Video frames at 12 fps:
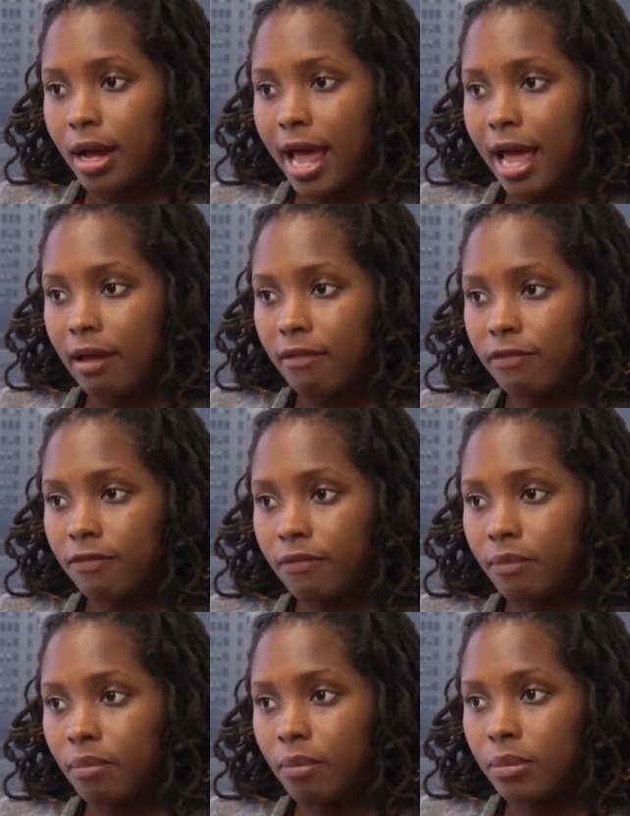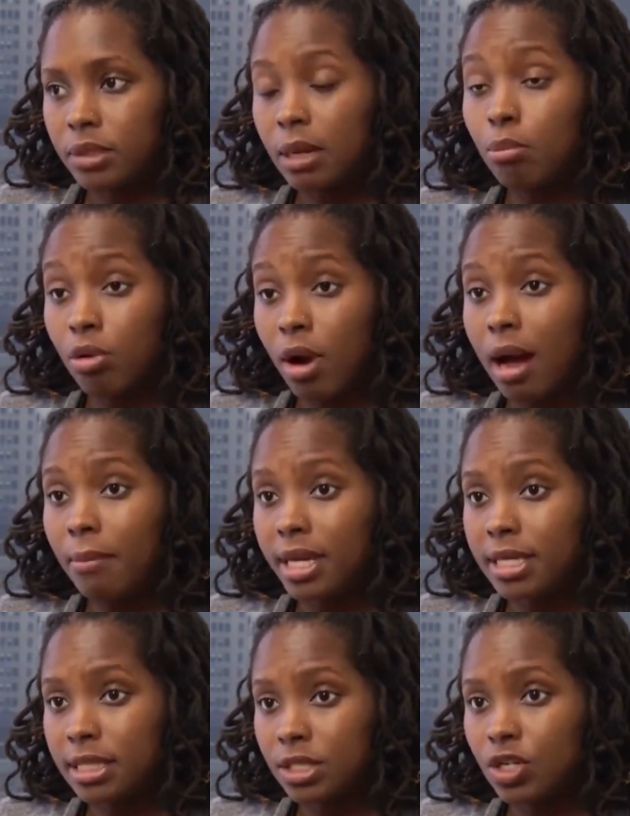have some
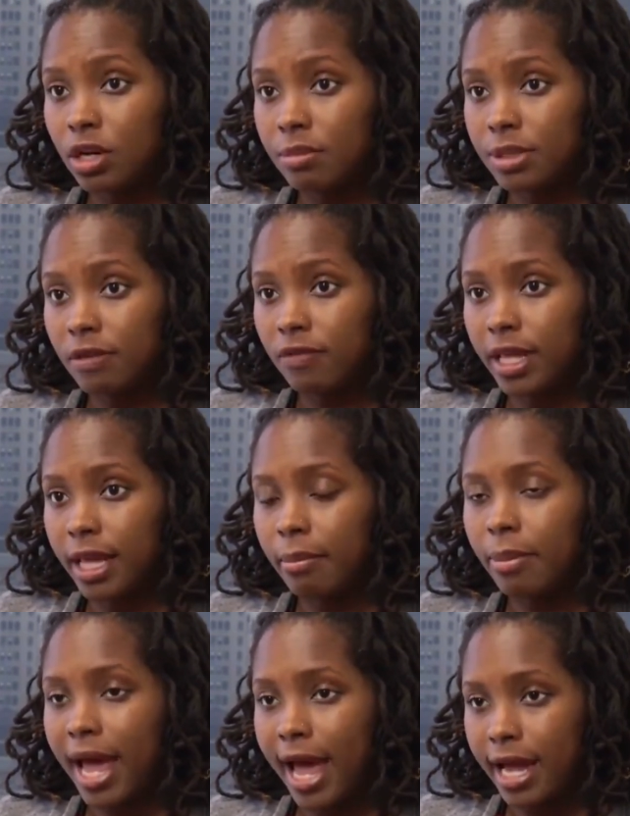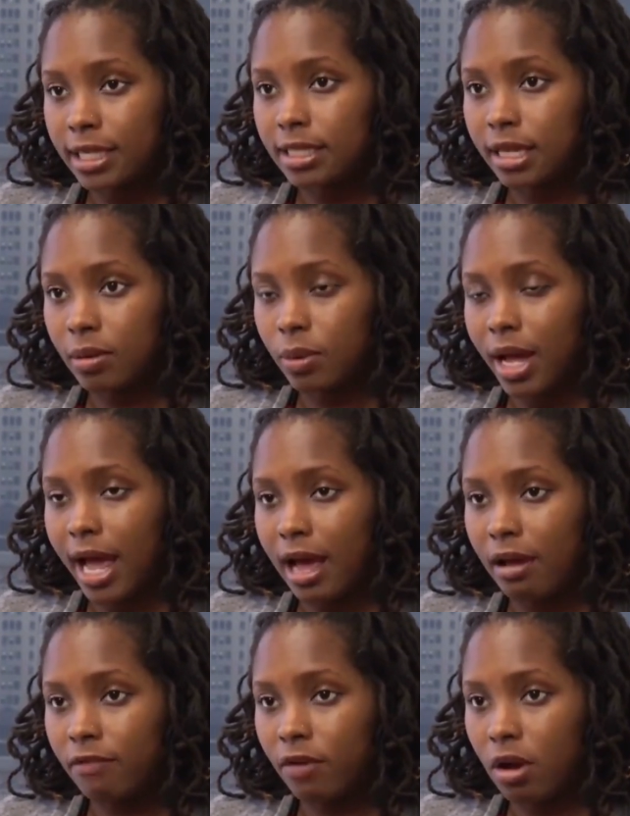promise in terms of the impact that it will
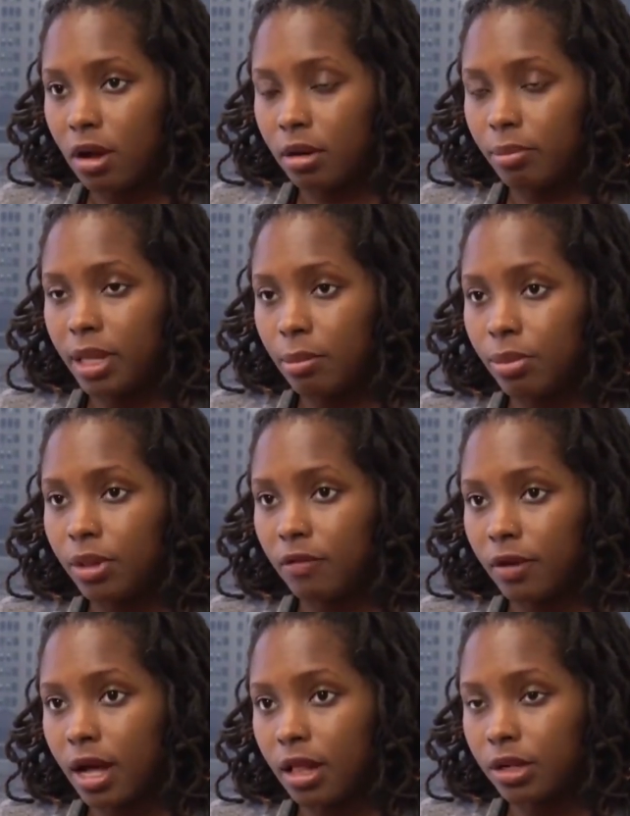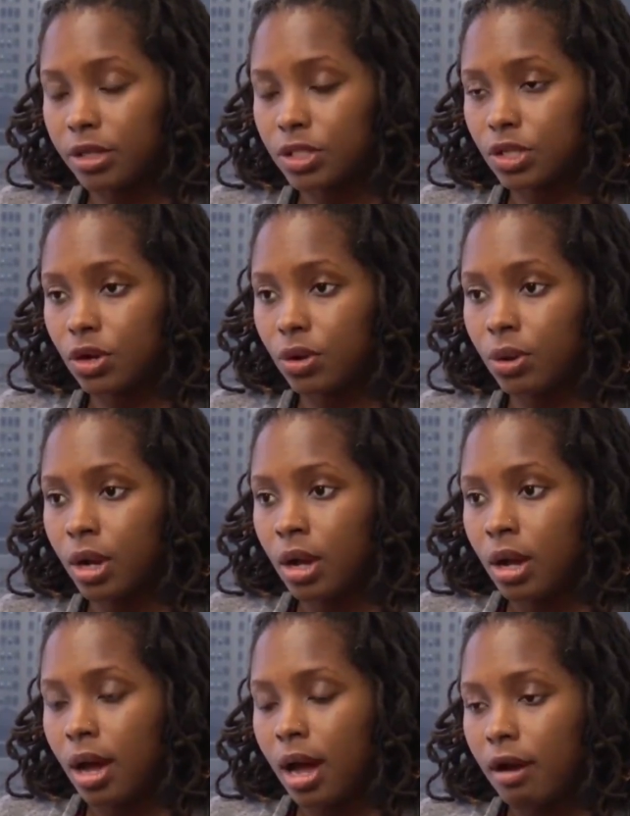have on people of color. So,
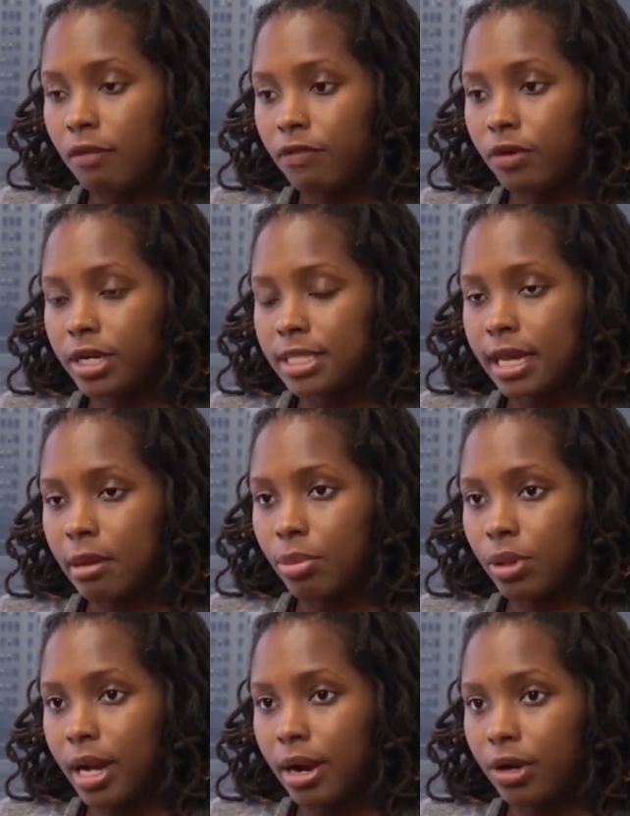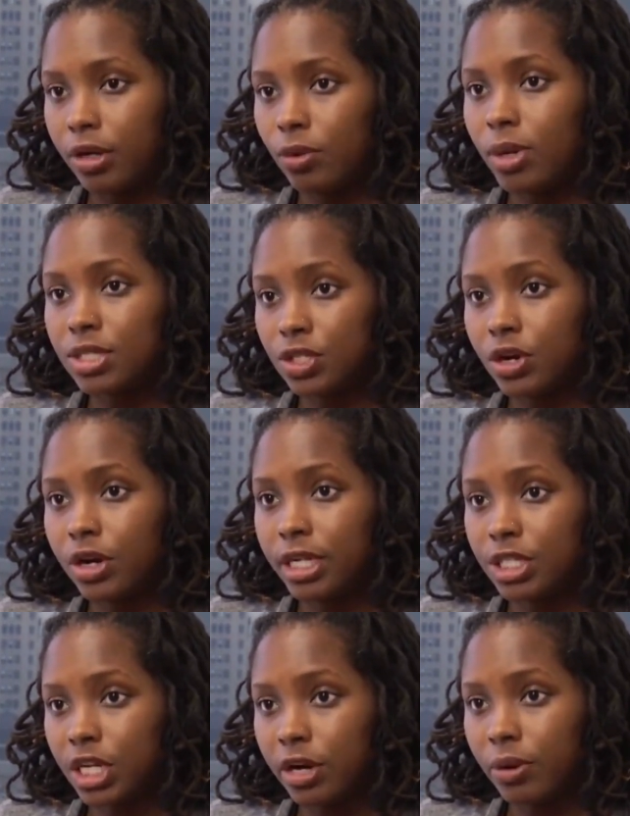for example, our U.S. Attorney
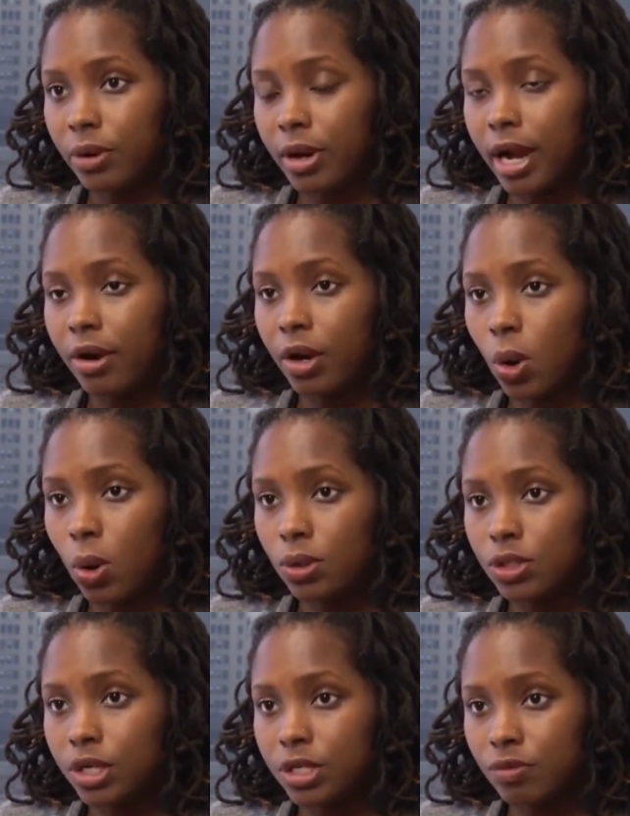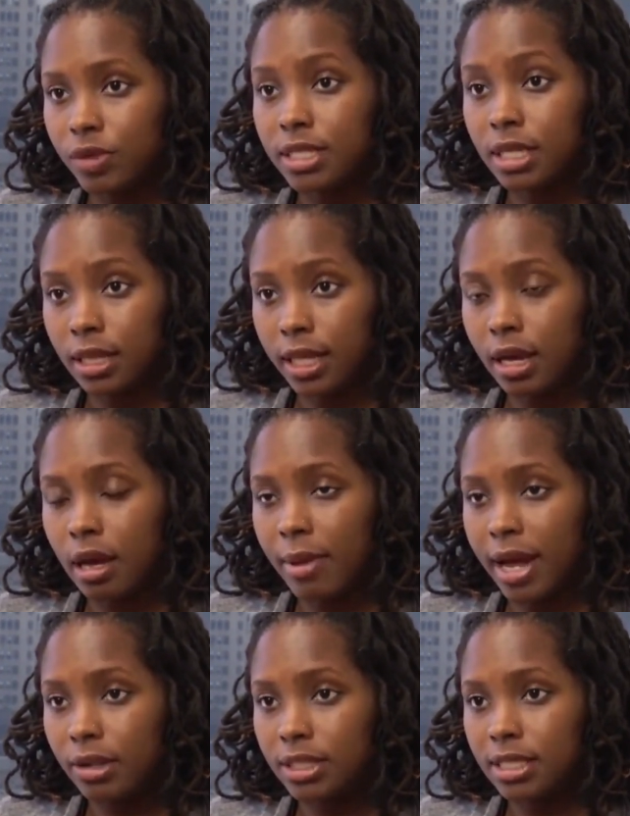General Eric Holder has recently come
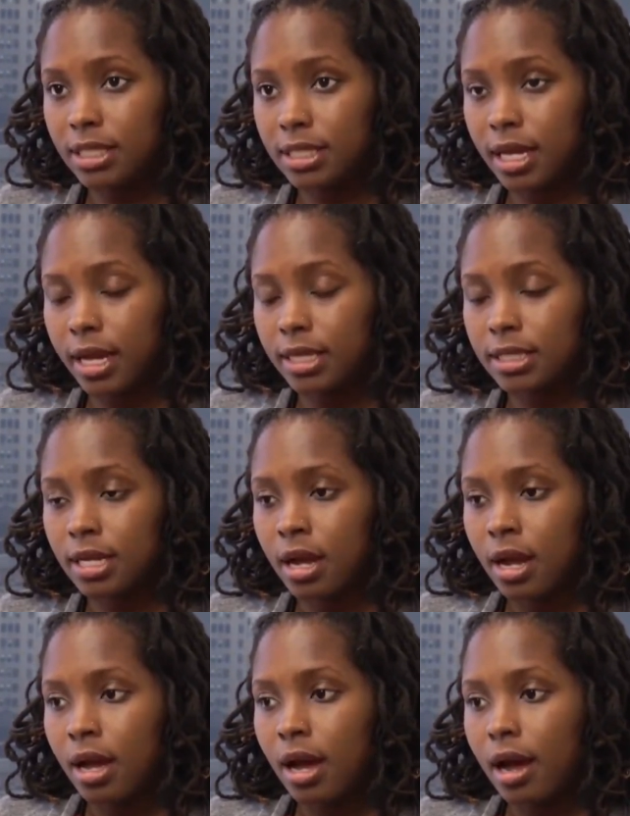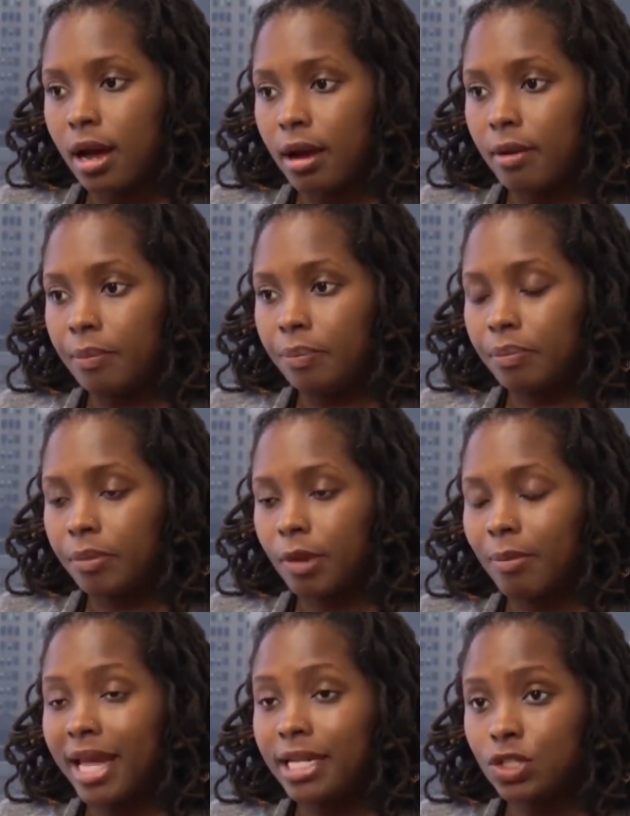out to discuss
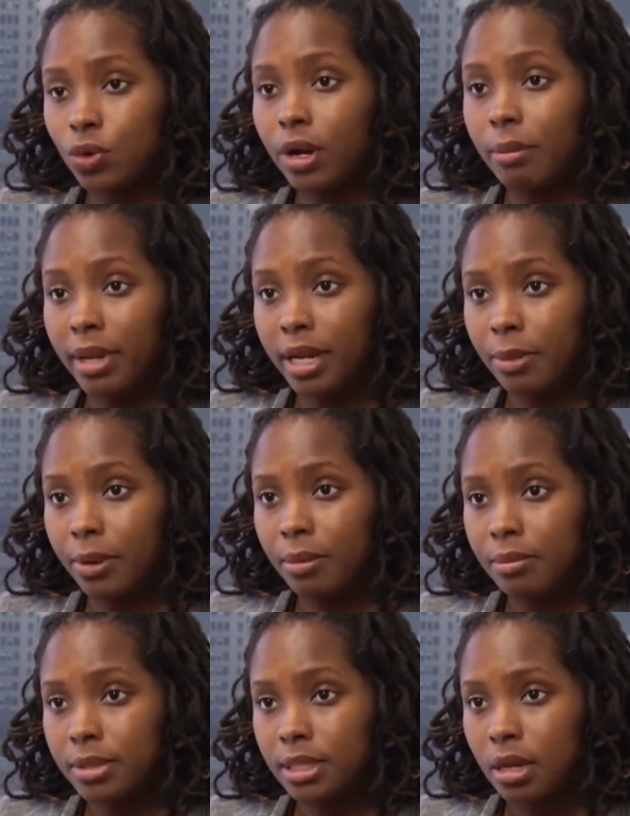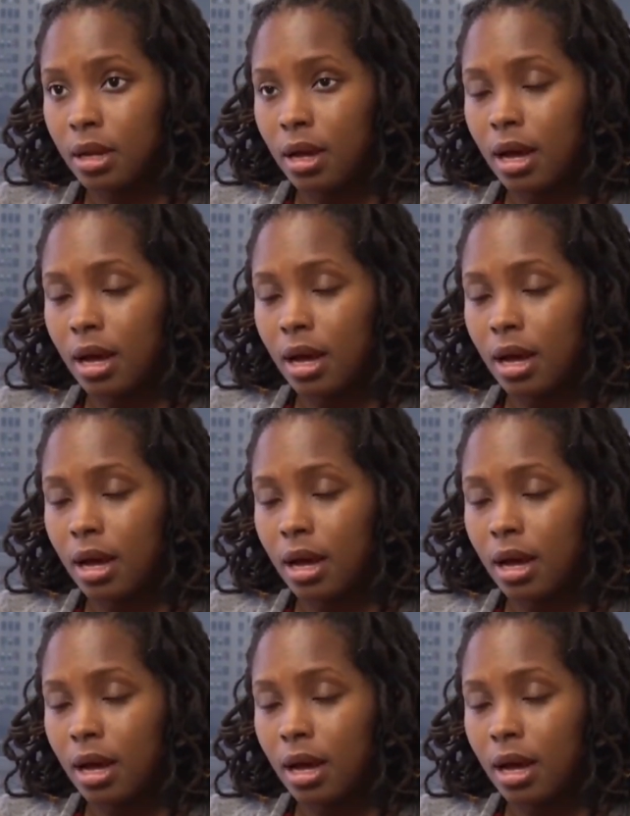mandatory minimums